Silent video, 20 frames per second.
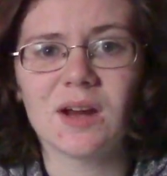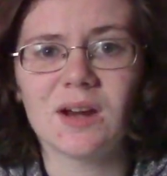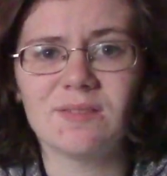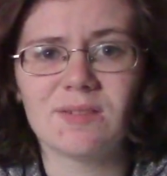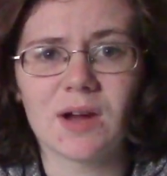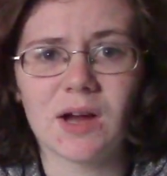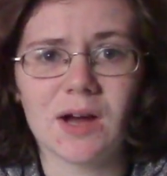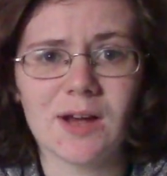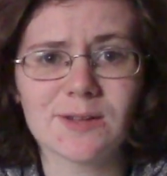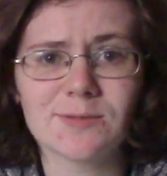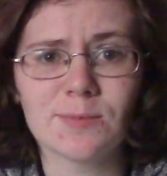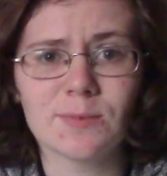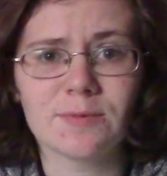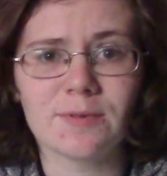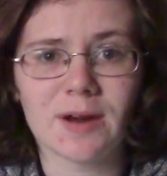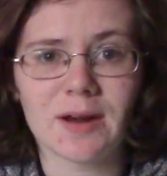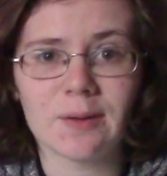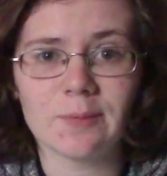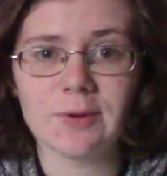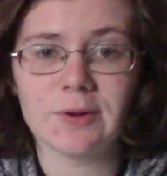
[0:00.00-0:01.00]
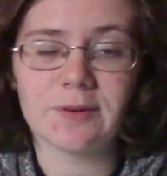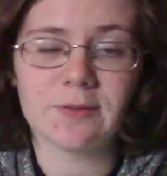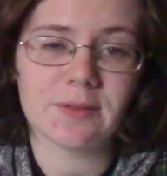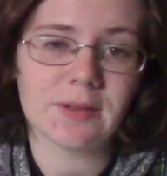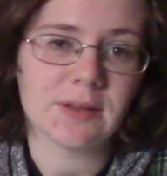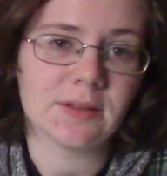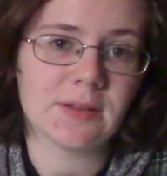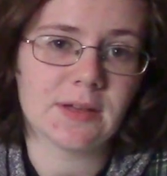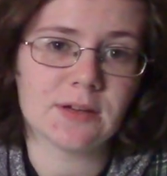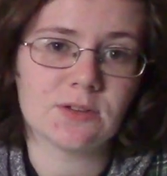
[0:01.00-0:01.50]
kind of a gospel vibe. You know,
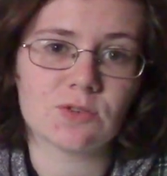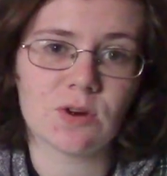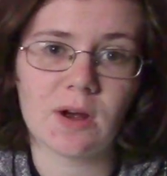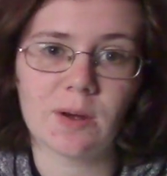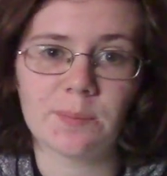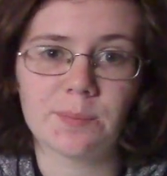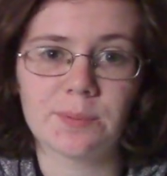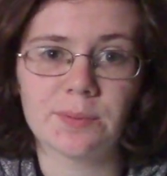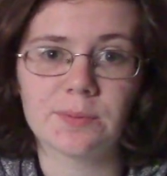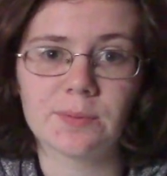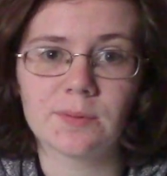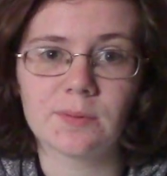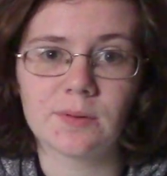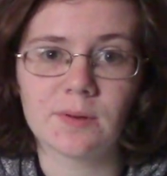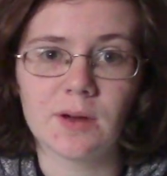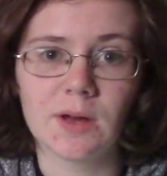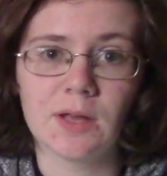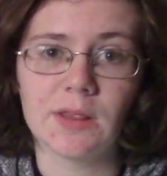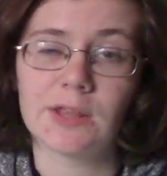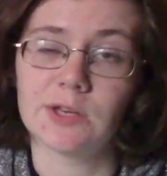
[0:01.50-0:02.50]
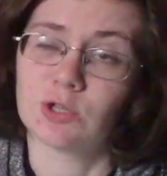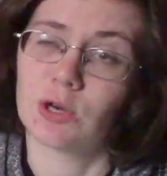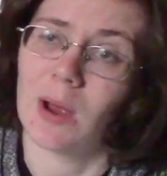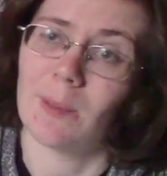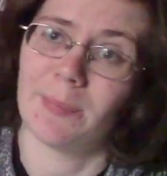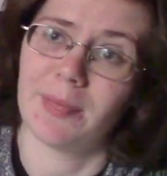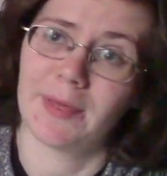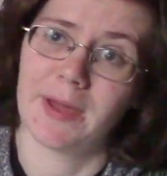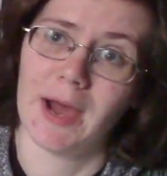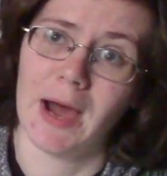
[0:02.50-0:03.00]
they drop
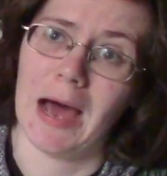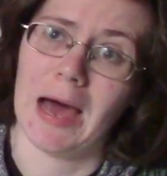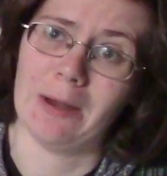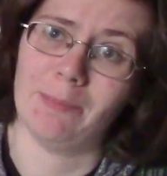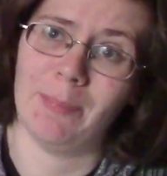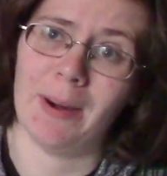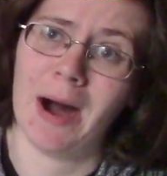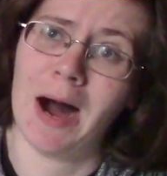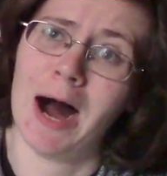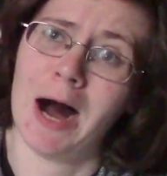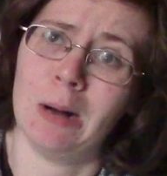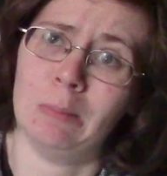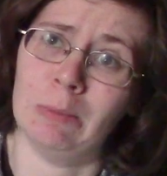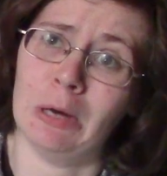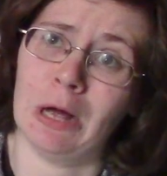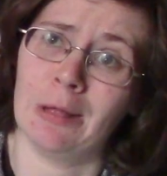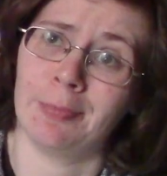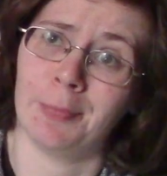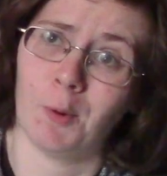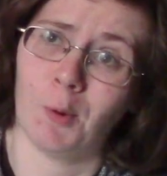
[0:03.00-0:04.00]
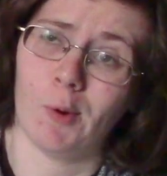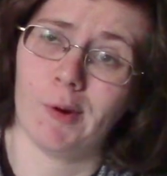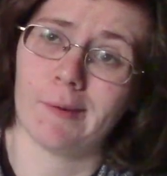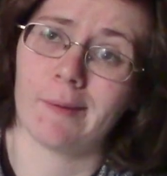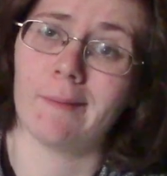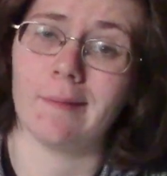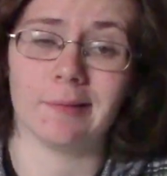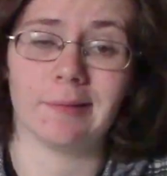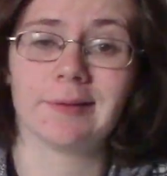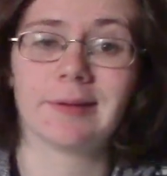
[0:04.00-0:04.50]
the God bomb on the
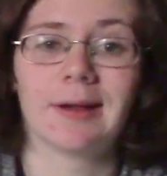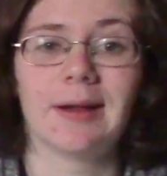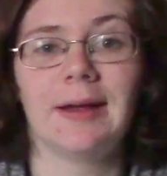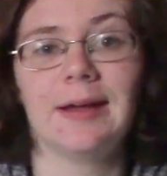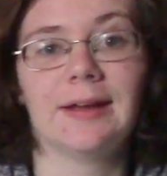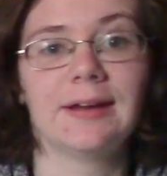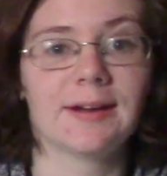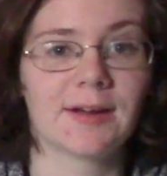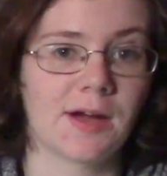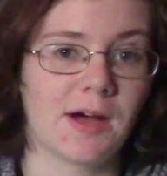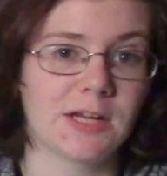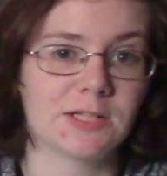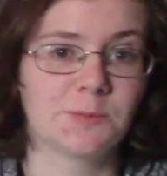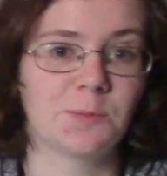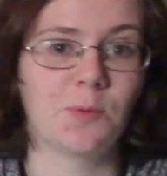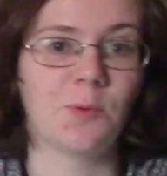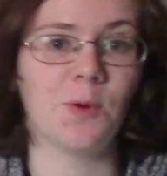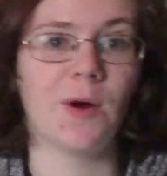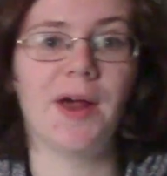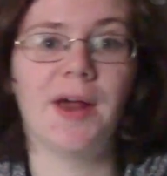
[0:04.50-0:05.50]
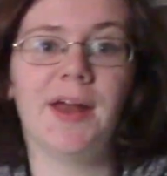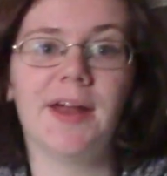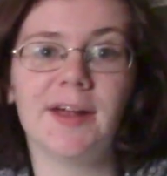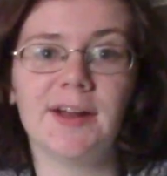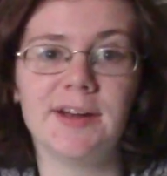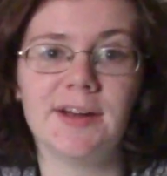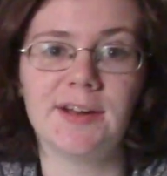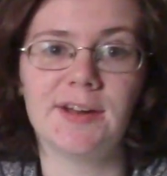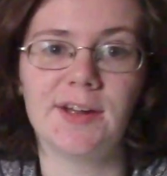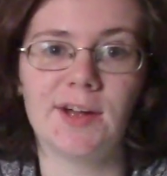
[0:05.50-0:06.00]
world in a gospel way,
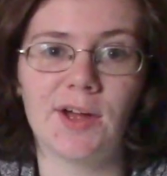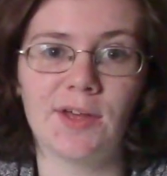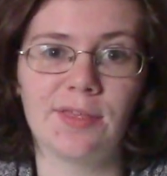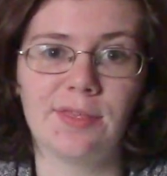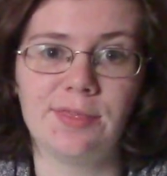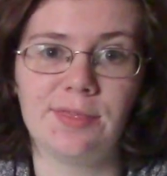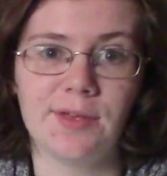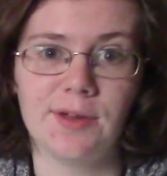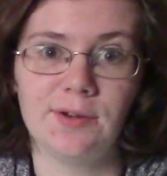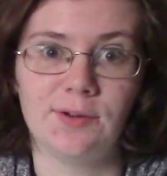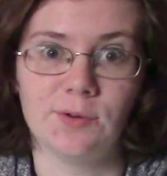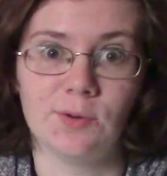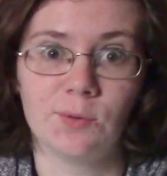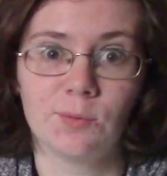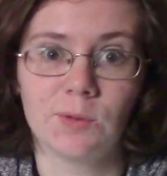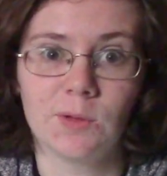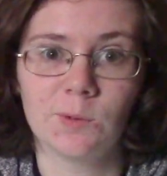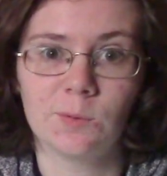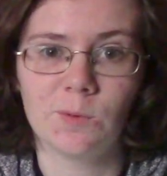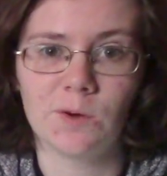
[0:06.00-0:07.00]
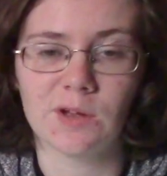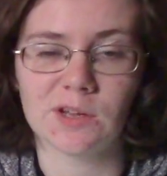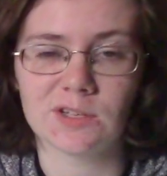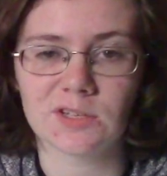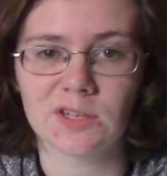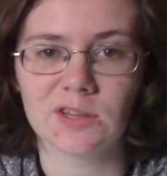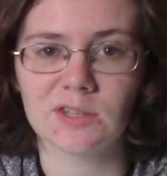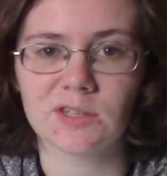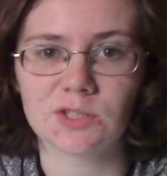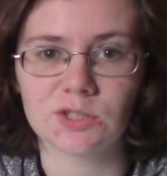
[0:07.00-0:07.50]
and they do it really well. I
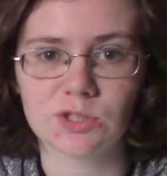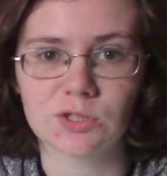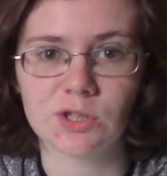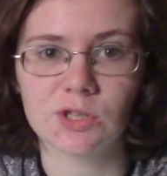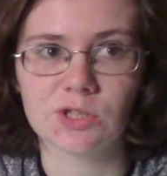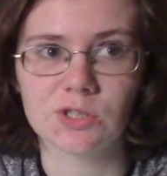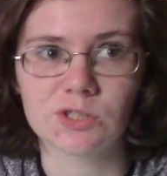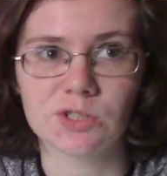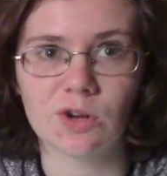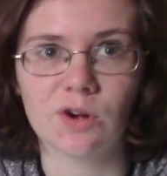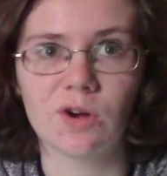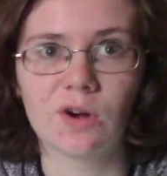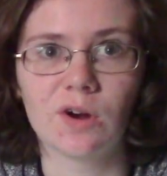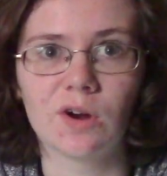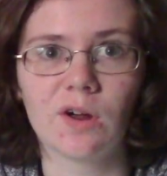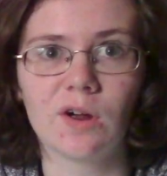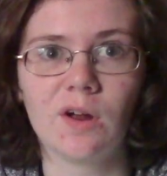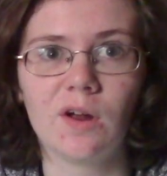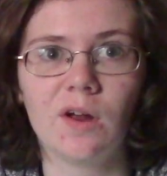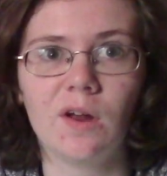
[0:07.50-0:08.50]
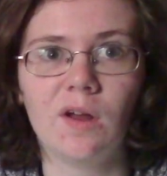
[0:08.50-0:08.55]
think this song